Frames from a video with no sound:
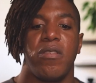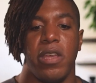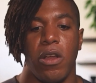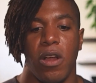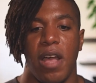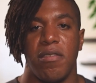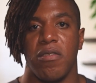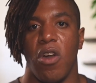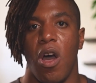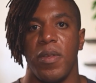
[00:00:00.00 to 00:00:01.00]
see your
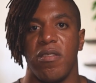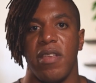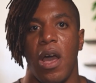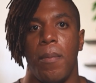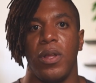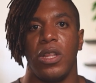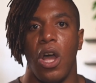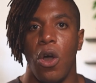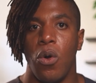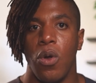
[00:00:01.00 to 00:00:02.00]
guys' comments down
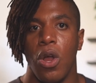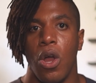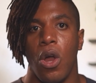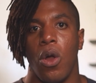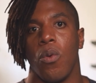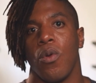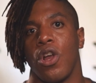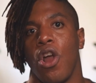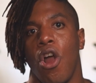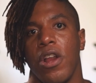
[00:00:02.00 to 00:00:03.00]
below
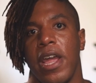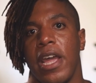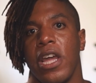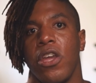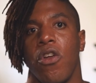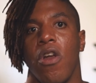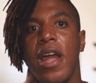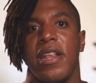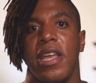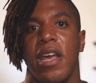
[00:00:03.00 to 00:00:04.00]
regarding your
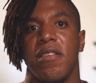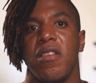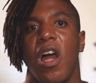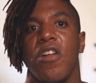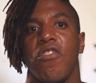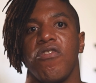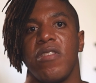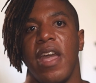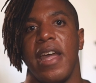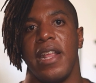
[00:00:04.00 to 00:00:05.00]
ideas and
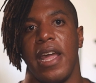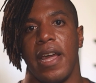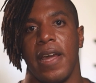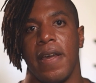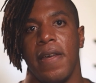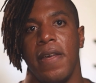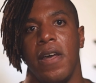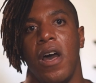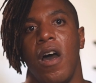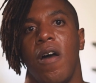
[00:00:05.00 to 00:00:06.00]
understanding
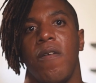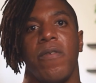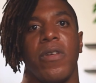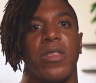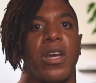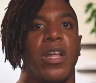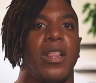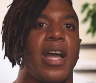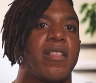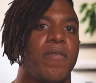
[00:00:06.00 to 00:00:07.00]
of the
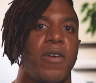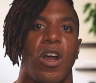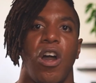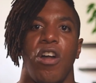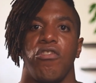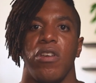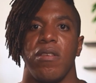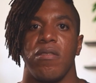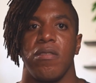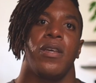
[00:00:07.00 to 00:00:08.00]
collective
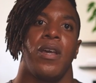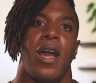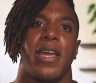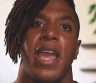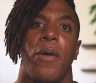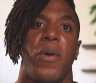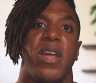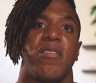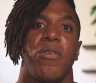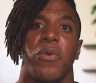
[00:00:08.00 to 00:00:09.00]
unconscious. I can't
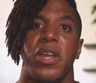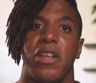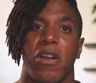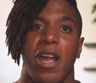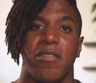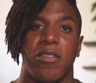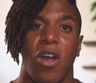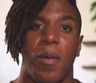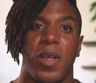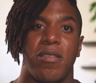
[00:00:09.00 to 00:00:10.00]
wait to read your guys'
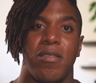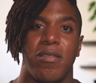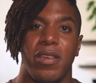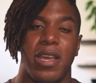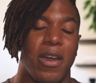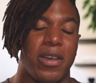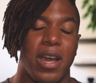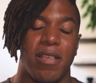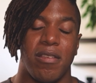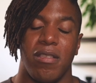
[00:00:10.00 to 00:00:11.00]
comments and see how you
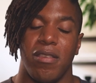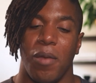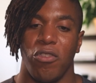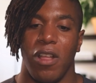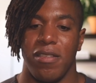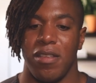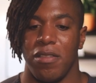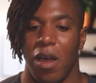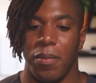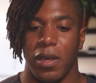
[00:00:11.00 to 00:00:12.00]
guys conceptualize the
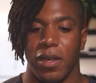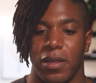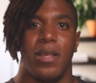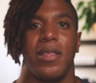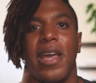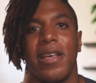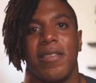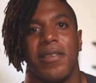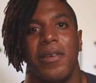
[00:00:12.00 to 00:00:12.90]
topic. Thanks.